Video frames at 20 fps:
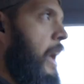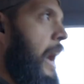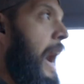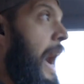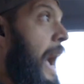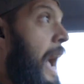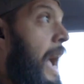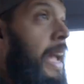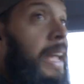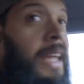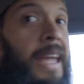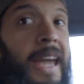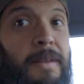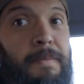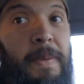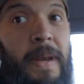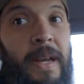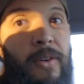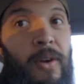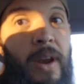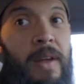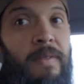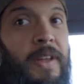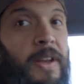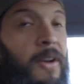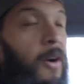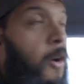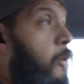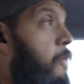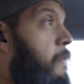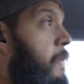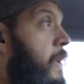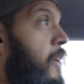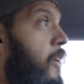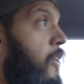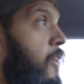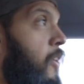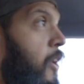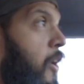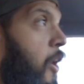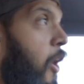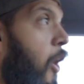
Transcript: I had been craving oatmeal